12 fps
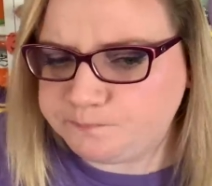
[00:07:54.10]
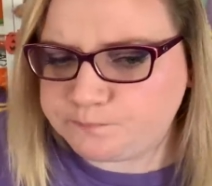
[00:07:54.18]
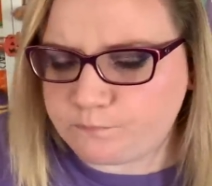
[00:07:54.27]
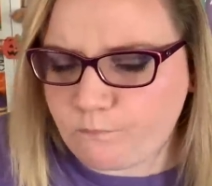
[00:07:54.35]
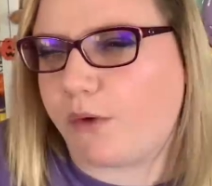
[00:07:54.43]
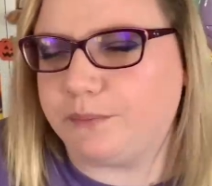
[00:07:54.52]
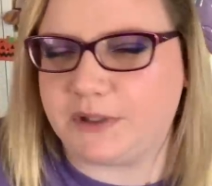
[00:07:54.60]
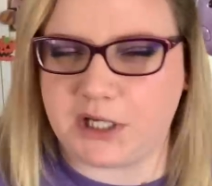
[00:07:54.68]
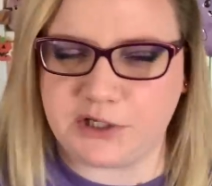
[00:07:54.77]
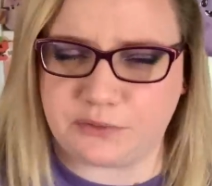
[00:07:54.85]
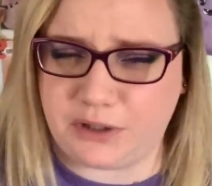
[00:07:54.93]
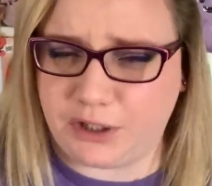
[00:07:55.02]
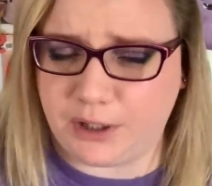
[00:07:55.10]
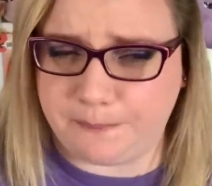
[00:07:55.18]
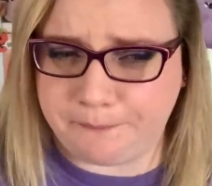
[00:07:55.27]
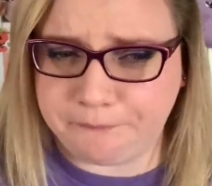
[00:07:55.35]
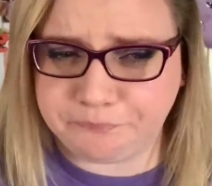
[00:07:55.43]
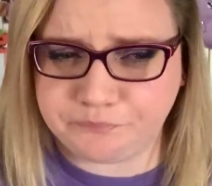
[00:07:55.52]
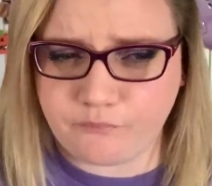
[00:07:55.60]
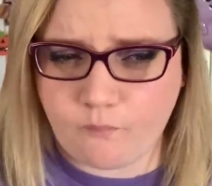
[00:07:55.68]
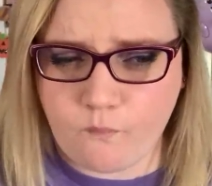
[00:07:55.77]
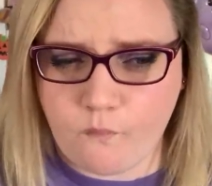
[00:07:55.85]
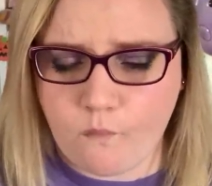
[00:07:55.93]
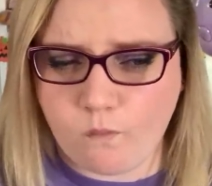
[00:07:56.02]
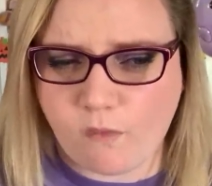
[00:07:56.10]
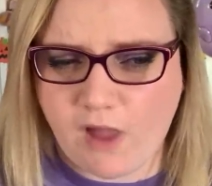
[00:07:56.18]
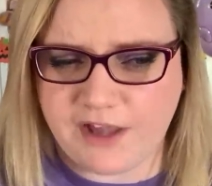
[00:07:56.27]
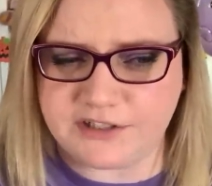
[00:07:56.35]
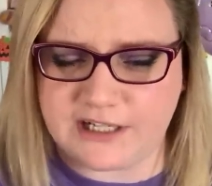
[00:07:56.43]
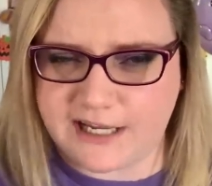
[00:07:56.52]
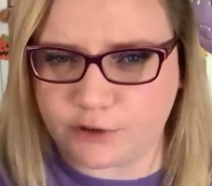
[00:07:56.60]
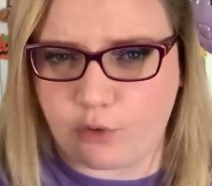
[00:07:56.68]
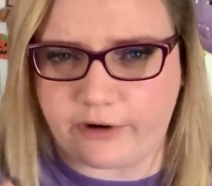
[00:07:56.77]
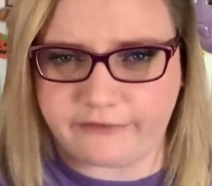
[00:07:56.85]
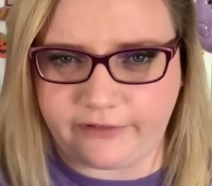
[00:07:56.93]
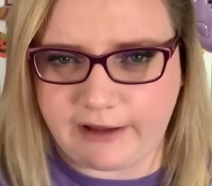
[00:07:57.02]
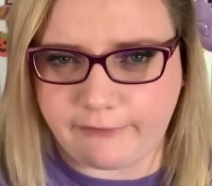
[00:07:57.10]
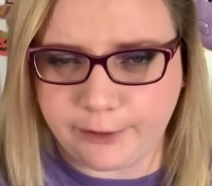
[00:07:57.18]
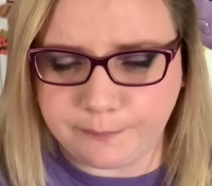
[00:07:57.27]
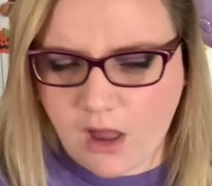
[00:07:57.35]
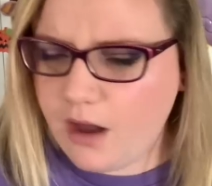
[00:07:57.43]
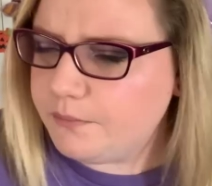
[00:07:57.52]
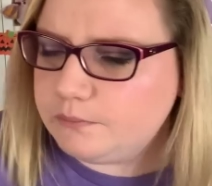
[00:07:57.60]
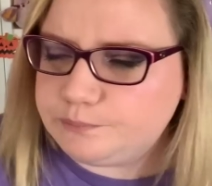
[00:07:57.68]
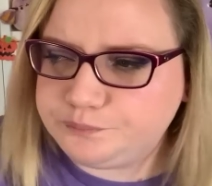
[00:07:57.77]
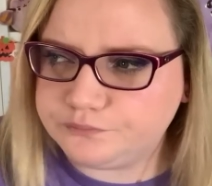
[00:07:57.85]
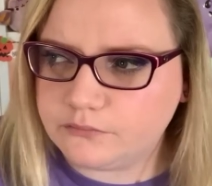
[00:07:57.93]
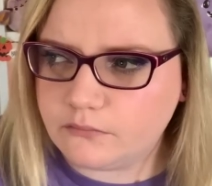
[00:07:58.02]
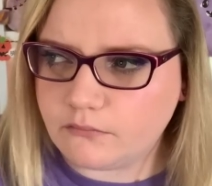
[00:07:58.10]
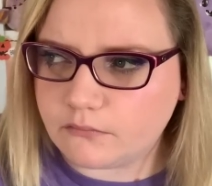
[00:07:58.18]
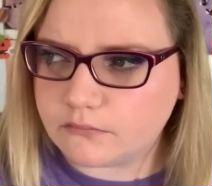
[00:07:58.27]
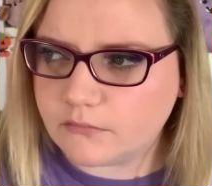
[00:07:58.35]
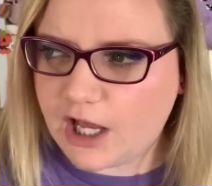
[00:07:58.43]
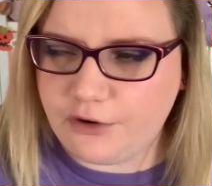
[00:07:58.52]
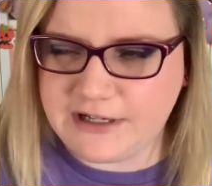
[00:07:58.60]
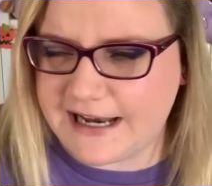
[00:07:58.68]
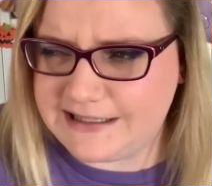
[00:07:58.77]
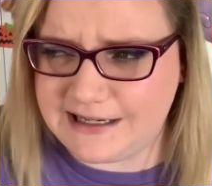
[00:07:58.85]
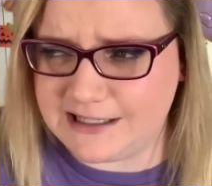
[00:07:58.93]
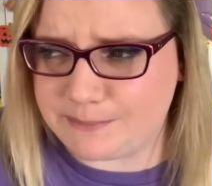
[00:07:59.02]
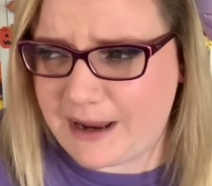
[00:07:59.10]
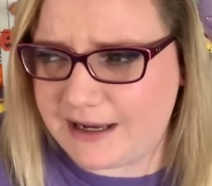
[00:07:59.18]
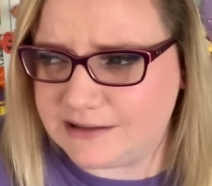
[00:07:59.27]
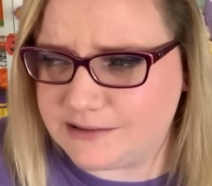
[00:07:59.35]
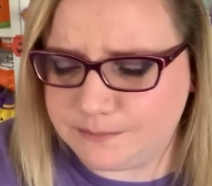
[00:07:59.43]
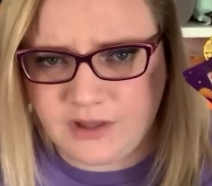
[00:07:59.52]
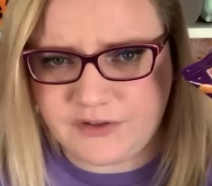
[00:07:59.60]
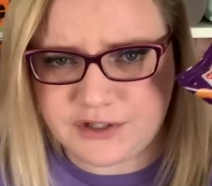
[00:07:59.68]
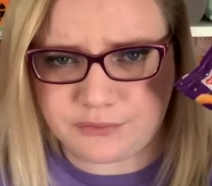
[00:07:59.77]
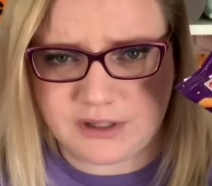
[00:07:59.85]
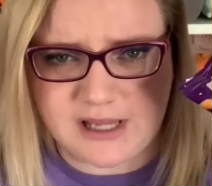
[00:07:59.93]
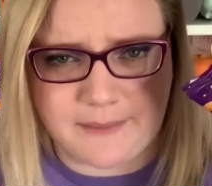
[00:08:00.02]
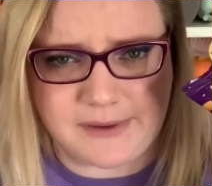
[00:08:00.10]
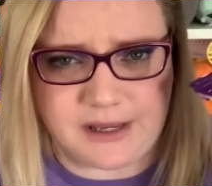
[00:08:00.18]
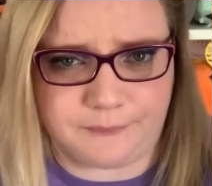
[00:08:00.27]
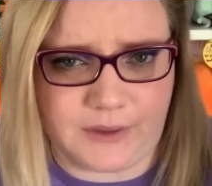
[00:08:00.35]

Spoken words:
Mm, it tastes really good. It has a nice corn flavor. Oh. I don't taste any spice. These are really yummy.